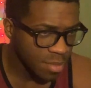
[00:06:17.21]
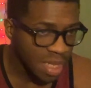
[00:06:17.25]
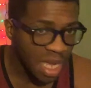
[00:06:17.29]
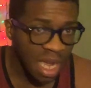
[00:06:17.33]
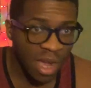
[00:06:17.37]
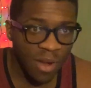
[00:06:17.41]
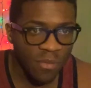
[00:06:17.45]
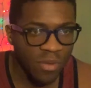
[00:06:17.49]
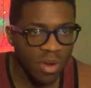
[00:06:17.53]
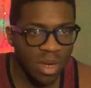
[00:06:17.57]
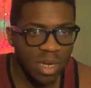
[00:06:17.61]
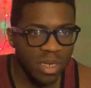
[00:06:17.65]

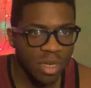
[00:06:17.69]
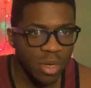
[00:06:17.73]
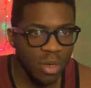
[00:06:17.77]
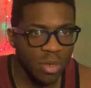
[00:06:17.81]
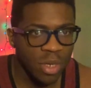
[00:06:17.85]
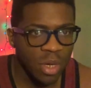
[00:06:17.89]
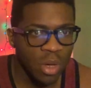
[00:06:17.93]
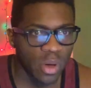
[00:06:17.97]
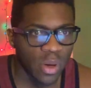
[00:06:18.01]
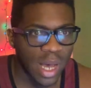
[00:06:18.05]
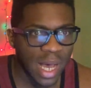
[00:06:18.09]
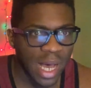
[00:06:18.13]
I really don't
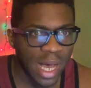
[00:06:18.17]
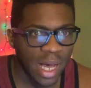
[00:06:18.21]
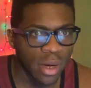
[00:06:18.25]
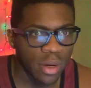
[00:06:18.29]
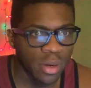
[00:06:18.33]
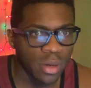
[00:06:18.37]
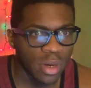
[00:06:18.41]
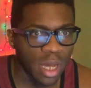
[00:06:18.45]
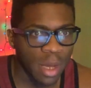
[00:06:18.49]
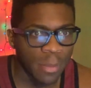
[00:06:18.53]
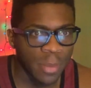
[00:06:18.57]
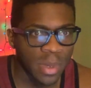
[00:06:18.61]
know
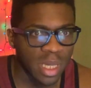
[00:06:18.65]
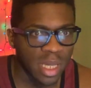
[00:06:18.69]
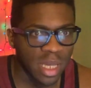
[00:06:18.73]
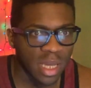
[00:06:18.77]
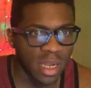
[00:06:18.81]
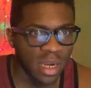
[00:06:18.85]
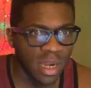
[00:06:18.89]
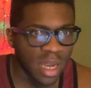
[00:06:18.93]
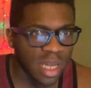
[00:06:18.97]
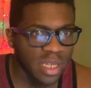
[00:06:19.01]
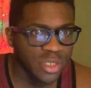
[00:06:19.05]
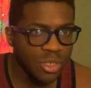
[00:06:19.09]
how. I mean,
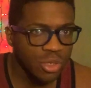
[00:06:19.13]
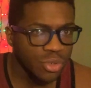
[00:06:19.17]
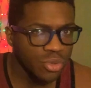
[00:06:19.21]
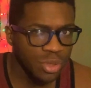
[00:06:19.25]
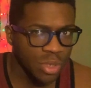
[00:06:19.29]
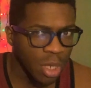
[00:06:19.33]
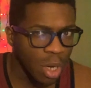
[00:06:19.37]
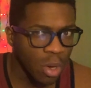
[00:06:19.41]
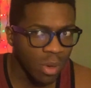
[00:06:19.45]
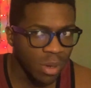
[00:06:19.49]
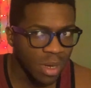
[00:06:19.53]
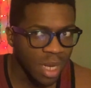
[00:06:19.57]
unless you
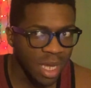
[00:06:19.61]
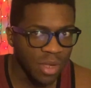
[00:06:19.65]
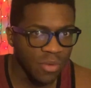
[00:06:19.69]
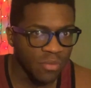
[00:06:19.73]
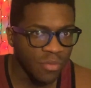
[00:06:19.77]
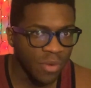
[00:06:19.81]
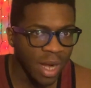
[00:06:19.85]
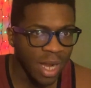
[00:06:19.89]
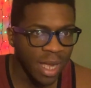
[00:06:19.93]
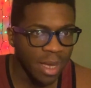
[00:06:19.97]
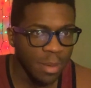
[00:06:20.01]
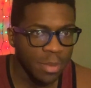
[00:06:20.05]
don't like
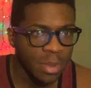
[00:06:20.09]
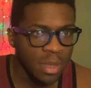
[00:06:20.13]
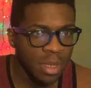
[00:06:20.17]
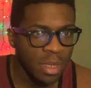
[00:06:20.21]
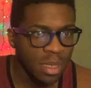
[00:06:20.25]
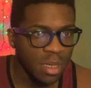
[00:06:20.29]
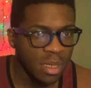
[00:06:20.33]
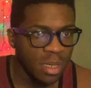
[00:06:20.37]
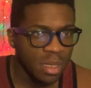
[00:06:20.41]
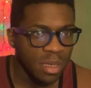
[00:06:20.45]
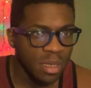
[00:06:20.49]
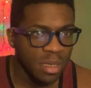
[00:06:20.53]
rap,
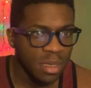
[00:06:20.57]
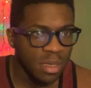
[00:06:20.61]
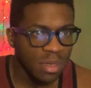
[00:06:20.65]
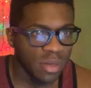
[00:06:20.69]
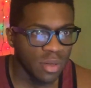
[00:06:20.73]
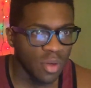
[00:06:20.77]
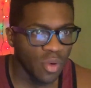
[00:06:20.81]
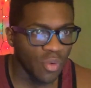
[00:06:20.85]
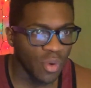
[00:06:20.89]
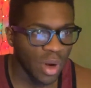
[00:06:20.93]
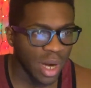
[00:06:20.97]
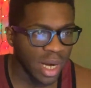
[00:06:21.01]

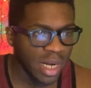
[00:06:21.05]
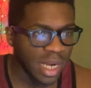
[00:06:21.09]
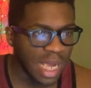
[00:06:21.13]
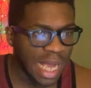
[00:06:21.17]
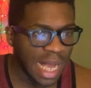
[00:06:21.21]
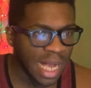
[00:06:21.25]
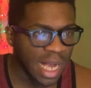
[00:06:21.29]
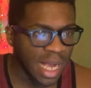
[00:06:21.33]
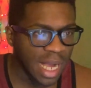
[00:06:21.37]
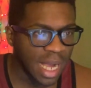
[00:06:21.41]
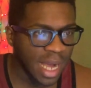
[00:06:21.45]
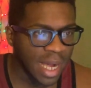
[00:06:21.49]
right?
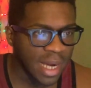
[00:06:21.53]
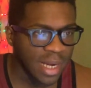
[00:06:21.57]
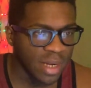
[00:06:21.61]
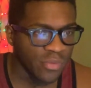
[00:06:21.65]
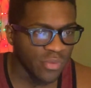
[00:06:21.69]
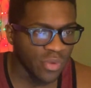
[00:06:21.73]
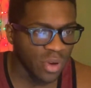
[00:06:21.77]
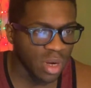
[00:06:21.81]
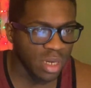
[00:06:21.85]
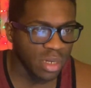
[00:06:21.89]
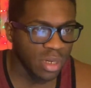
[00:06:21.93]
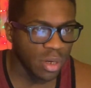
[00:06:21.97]
I, I
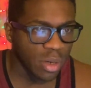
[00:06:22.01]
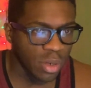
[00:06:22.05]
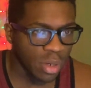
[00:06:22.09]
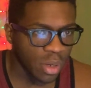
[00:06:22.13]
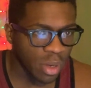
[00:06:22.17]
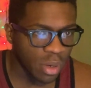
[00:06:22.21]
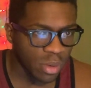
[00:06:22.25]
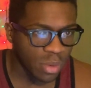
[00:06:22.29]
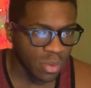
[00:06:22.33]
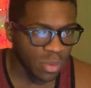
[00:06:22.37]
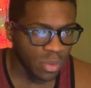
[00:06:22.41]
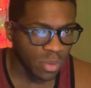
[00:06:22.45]
really don't
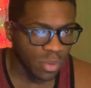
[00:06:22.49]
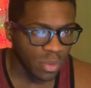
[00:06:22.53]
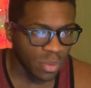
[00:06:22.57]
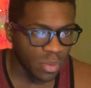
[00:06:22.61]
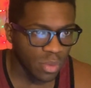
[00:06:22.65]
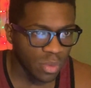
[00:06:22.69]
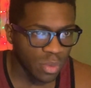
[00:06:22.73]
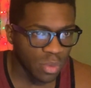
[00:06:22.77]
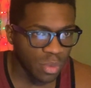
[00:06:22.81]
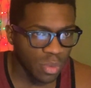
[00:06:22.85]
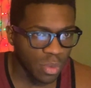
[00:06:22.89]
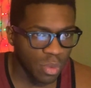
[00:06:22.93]
know
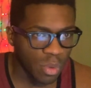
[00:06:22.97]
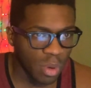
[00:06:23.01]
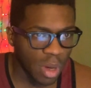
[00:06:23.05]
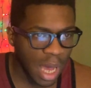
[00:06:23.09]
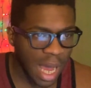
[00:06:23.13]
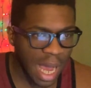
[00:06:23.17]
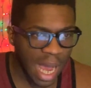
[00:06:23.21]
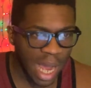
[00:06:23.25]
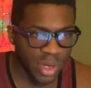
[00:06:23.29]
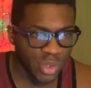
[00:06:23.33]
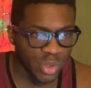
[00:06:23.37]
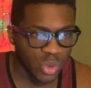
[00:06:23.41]

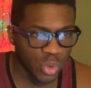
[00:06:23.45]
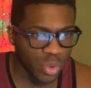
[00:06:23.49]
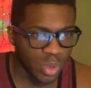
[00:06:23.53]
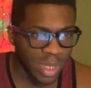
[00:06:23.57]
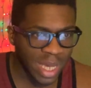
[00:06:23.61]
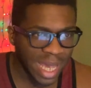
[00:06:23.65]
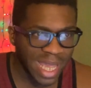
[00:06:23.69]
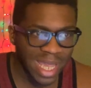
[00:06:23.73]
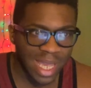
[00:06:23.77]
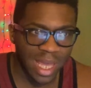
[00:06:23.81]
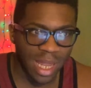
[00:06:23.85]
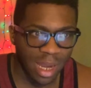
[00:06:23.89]
how you
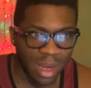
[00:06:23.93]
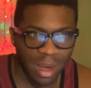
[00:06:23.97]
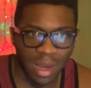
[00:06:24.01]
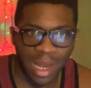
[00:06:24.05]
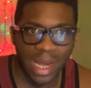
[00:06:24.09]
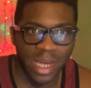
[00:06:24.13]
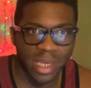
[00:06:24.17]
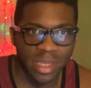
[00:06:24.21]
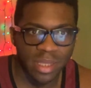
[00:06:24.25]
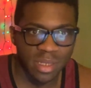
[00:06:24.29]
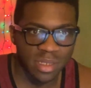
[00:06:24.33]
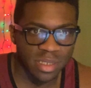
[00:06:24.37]
can't
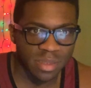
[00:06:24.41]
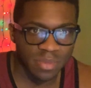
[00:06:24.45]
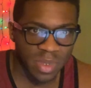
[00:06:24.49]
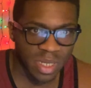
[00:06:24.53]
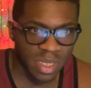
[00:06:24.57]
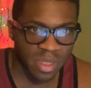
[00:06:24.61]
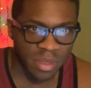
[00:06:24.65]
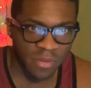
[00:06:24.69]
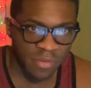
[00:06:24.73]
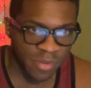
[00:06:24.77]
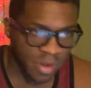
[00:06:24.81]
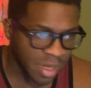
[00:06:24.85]
like this
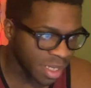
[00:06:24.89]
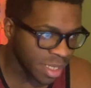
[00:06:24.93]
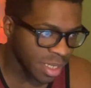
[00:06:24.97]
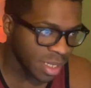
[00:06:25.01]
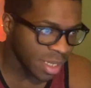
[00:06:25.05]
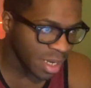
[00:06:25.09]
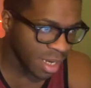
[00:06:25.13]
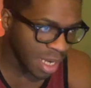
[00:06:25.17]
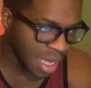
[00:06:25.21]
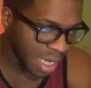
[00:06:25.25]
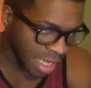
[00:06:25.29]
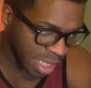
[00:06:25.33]
motherfucker.
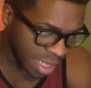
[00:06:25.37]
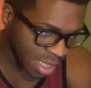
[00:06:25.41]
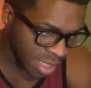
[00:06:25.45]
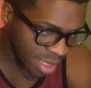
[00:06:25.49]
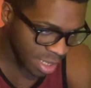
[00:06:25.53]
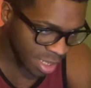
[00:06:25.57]
Like,